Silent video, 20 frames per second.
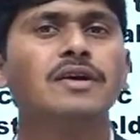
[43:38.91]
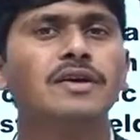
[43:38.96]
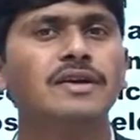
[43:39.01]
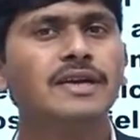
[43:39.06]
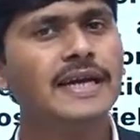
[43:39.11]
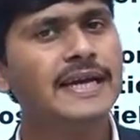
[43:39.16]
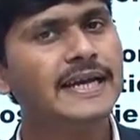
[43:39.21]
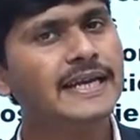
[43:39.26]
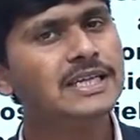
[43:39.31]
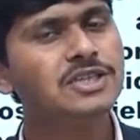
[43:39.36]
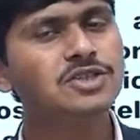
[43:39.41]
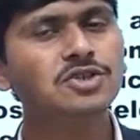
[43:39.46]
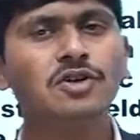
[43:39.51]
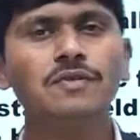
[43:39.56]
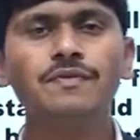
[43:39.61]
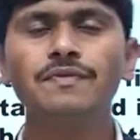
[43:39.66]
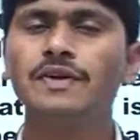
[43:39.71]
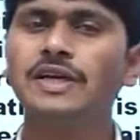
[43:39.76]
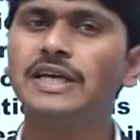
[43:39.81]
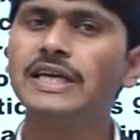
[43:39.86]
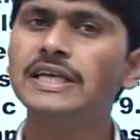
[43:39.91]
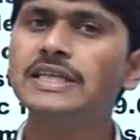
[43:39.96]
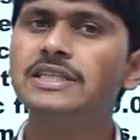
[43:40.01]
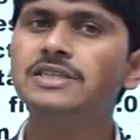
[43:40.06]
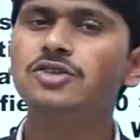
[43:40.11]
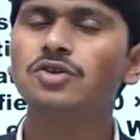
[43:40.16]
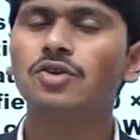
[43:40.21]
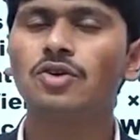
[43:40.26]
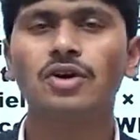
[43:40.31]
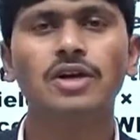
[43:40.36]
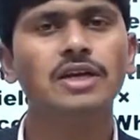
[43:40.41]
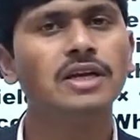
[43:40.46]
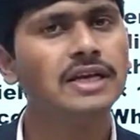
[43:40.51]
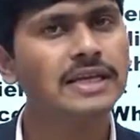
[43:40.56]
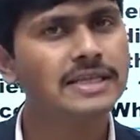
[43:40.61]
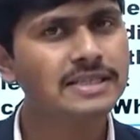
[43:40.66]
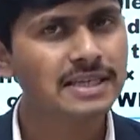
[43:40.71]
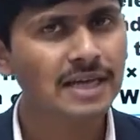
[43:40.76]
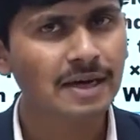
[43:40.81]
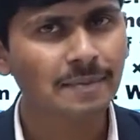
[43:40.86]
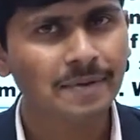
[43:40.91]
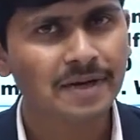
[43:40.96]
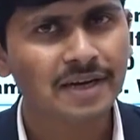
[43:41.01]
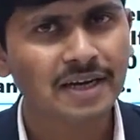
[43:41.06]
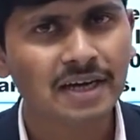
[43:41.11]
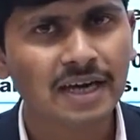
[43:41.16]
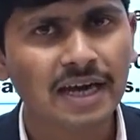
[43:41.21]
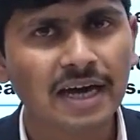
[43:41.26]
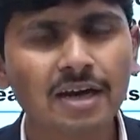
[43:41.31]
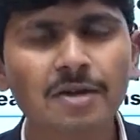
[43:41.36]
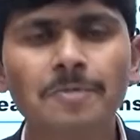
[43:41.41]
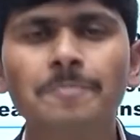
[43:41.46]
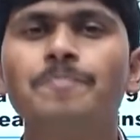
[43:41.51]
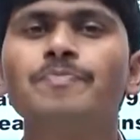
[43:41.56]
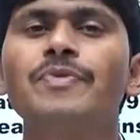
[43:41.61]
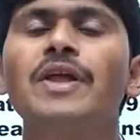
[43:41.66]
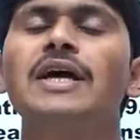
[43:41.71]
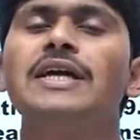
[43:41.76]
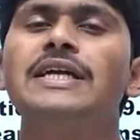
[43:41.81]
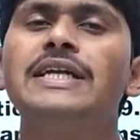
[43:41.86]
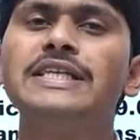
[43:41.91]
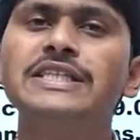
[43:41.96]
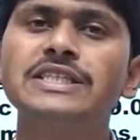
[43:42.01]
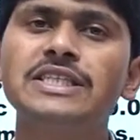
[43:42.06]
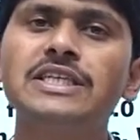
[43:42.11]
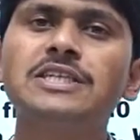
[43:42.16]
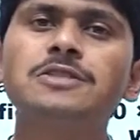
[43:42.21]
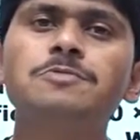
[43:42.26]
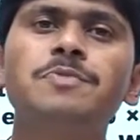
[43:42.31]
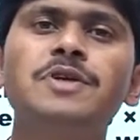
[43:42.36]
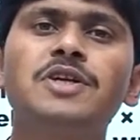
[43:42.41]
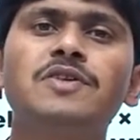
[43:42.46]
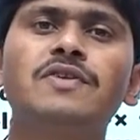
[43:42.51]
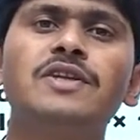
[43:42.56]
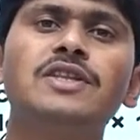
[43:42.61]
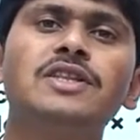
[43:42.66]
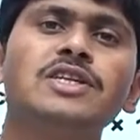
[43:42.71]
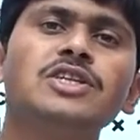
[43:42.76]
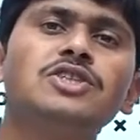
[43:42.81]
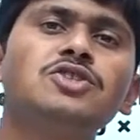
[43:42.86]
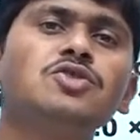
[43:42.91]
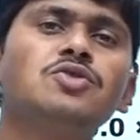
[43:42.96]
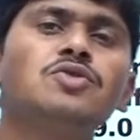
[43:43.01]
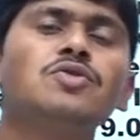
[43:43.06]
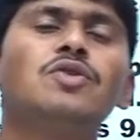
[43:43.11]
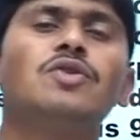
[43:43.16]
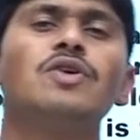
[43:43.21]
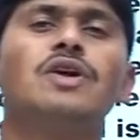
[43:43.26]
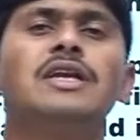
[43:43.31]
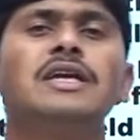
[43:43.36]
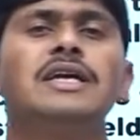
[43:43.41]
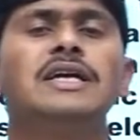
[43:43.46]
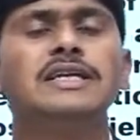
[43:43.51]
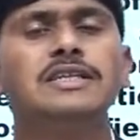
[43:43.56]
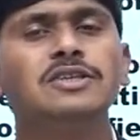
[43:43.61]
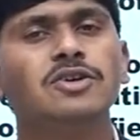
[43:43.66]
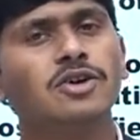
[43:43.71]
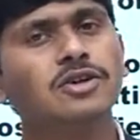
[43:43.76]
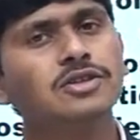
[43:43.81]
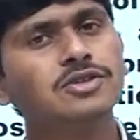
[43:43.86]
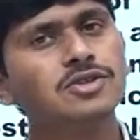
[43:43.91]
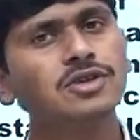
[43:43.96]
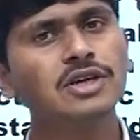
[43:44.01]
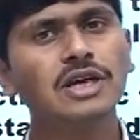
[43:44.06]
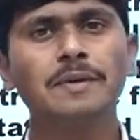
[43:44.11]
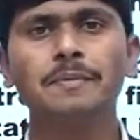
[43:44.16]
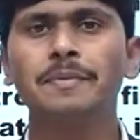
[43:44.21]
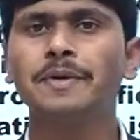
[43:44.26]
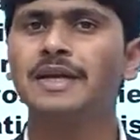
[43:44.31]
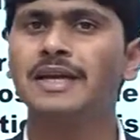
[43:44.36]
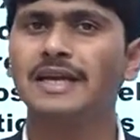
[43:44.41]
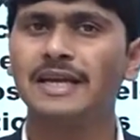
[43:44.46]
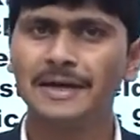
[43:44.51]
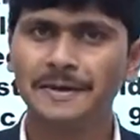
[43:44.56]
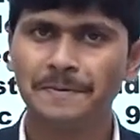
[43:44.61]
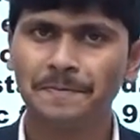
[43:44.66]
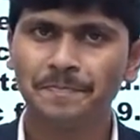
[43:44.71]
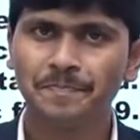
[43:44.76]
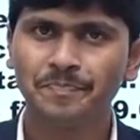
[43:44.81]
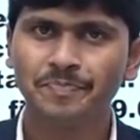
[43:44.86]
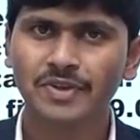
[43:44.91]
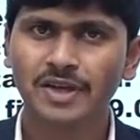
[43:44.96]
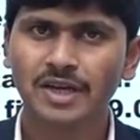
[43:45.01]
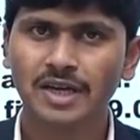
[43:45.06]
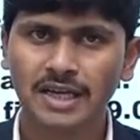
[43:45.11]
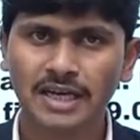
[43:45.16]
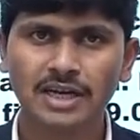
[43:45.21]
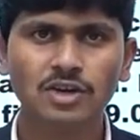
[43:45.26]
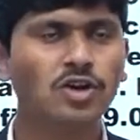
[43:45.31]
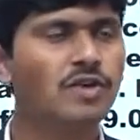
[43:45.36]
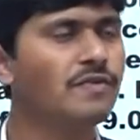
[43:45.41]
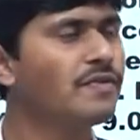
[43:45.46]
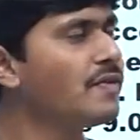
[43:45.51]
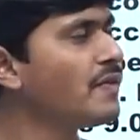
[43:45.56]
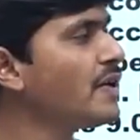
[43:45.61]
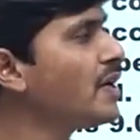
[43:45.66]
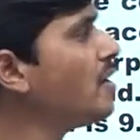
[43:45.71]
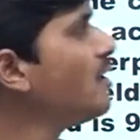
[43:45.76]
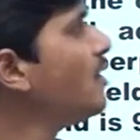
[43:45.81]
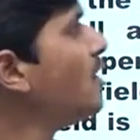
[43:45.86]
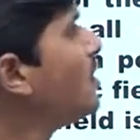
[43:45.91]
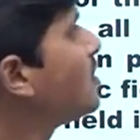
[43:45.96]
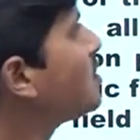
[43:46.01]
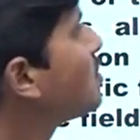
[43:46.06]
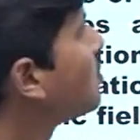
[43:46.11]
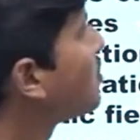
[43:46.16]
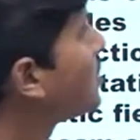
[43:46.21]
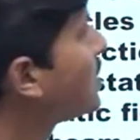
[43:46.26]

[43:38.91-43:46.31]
radius of each coil is capital R, distance between these two coil is also capital R. Clear to everyone? So